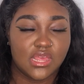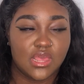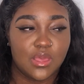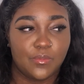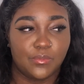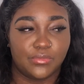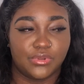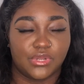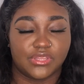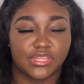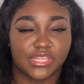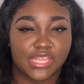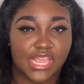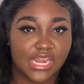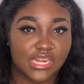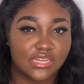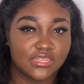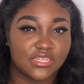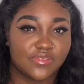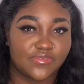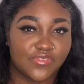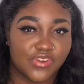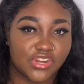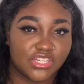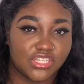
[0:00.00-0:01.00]
but not the Candace
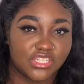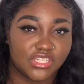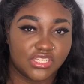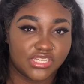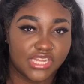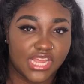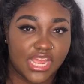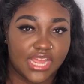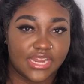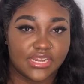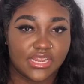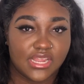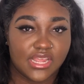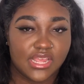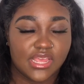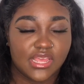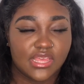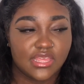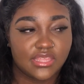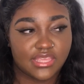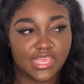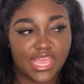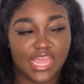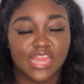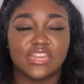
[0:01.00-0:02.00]
version that
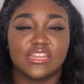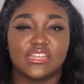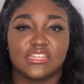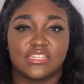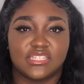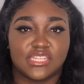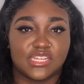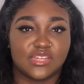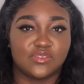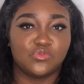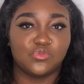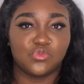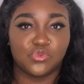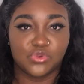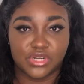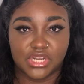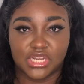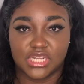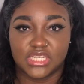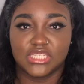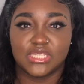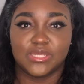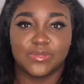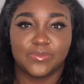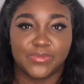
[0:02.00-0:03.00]
Candace wanted
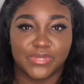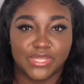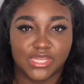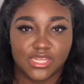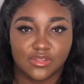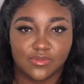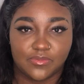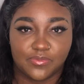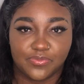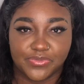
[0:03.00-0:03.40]
to be,